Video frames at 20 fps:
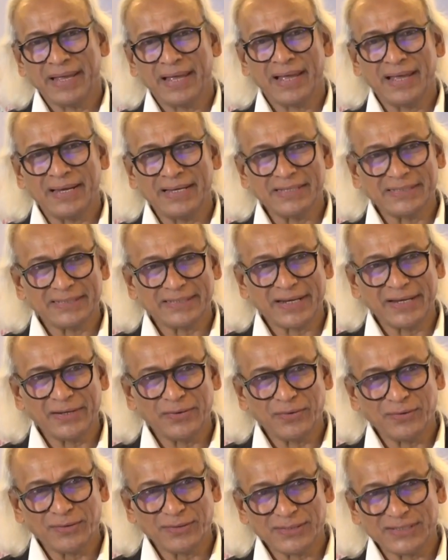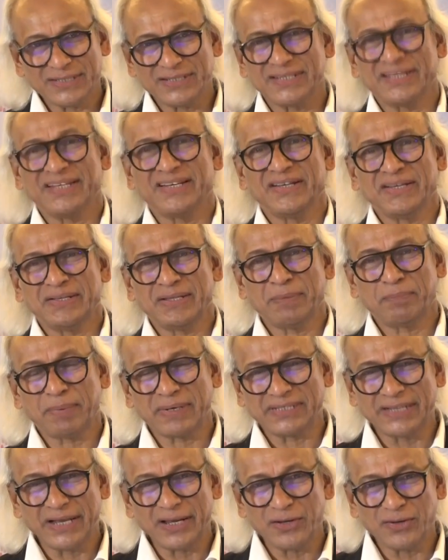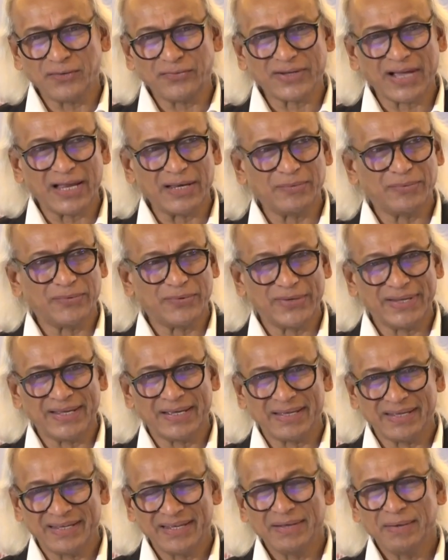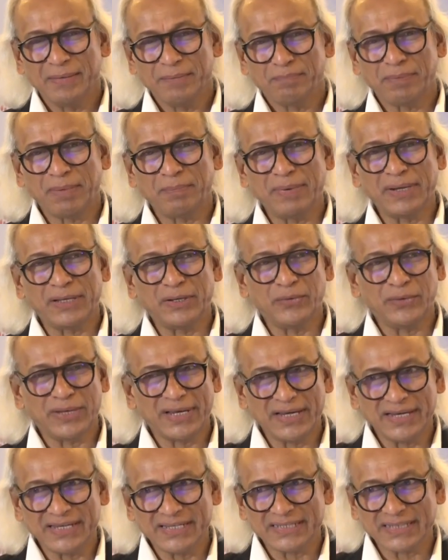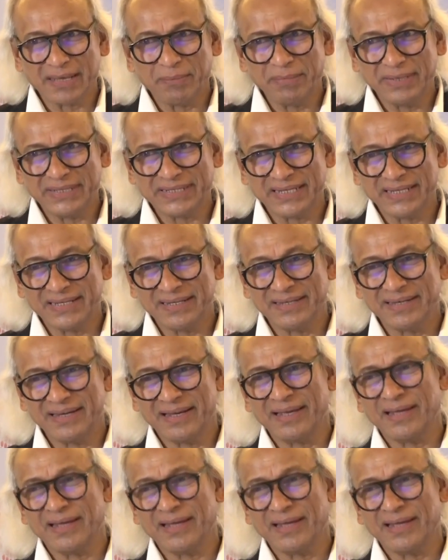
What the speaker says: Alice Reynolds, the President of California Public Utilities Commission,